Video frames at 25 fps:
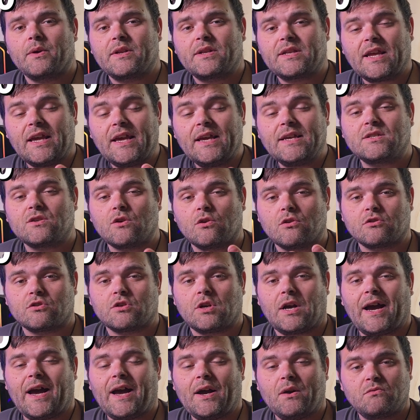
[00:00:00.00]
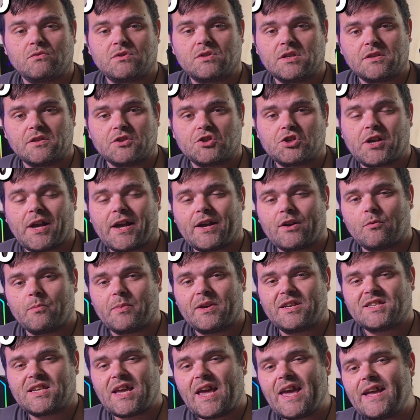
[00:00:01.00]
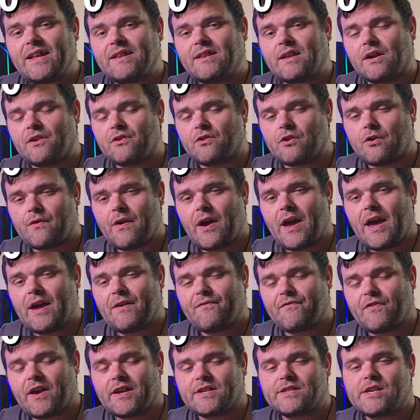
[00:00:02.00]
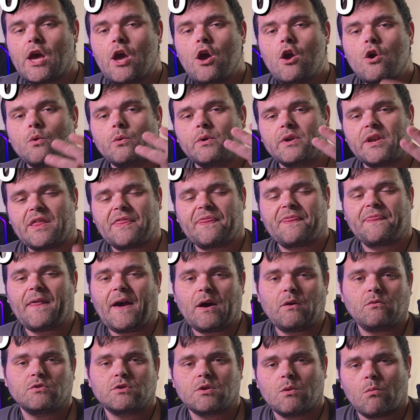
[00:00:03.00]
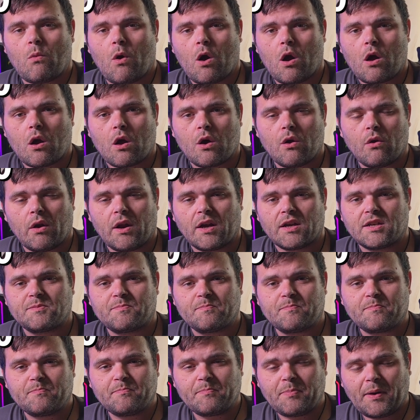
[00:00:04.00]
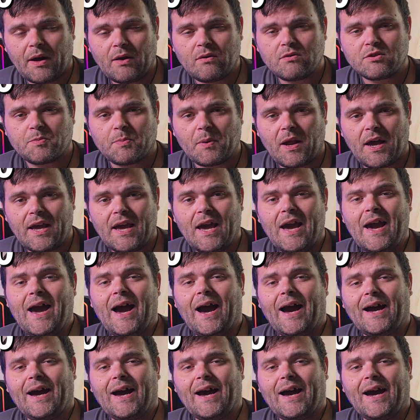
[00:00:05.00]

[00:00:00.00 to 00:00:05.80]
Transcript: It is also housed in the Shadowbase 800FX with a 1000-watt cooling power supply,